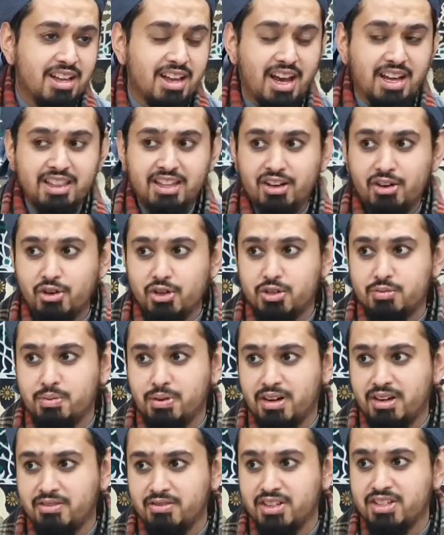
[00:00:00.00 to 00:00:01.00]
And the
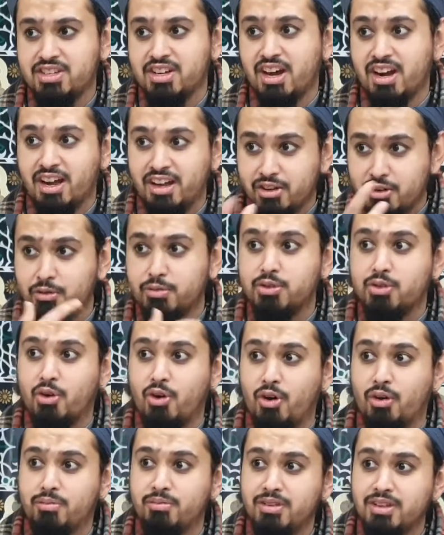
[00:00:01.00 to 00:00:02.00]
husband, Vachara, comes
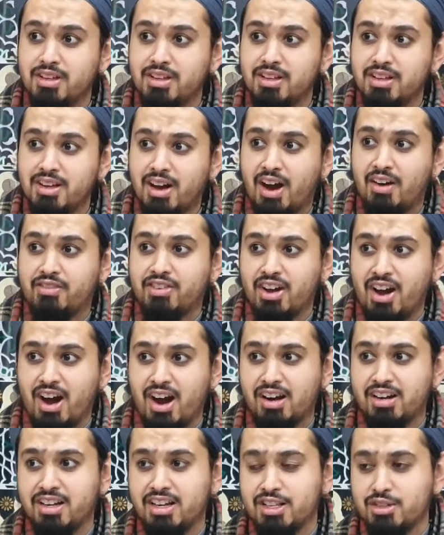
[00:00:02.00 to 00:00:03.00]
home after a
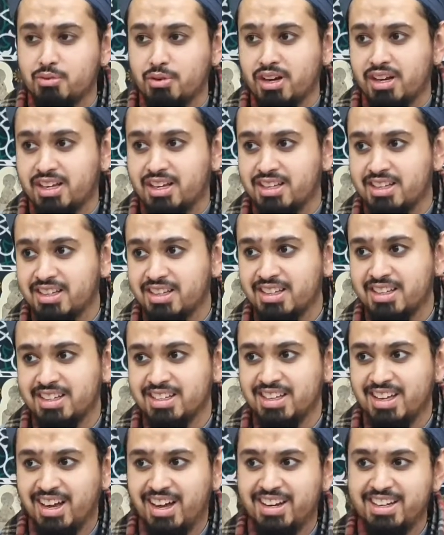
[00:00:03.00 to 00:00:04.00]
hard day's work,
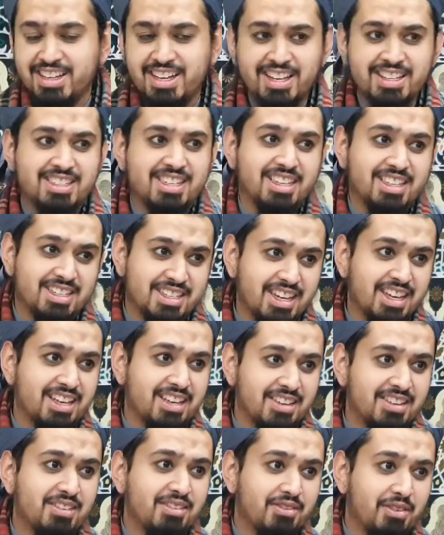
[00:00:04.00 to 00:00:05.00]
and he gets a
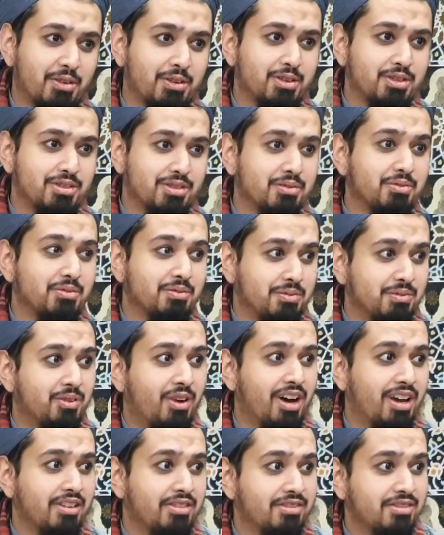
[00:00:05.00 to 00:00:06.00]
stick from his
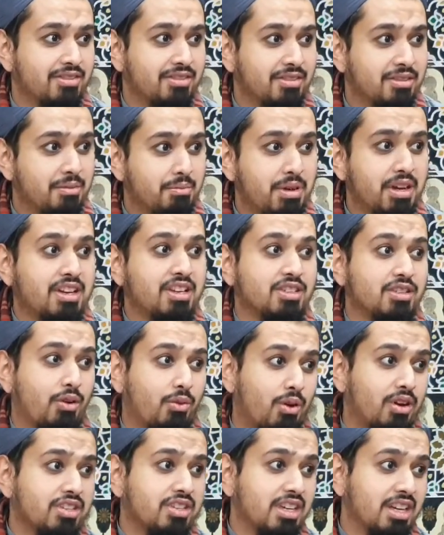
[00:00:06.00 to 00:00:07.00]
wife because
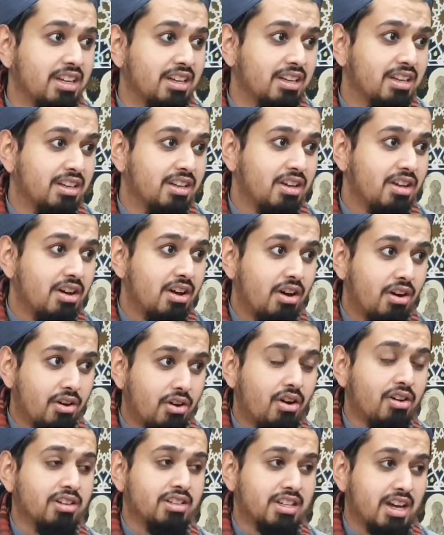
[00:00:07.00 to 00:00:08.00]
of watching
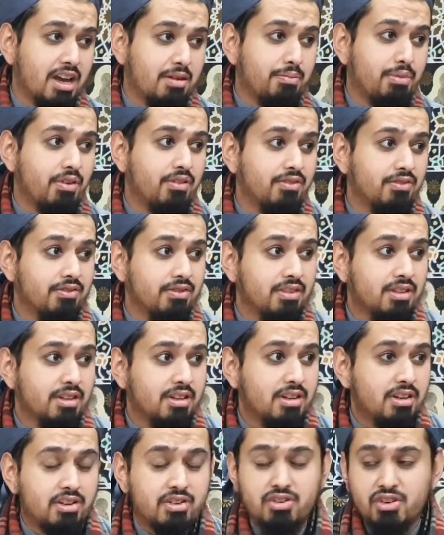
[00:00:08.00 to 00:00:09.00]
wrong type of
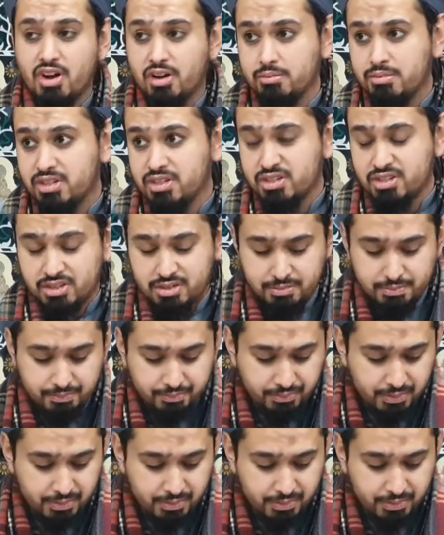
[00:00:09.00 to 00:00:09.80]
dramas.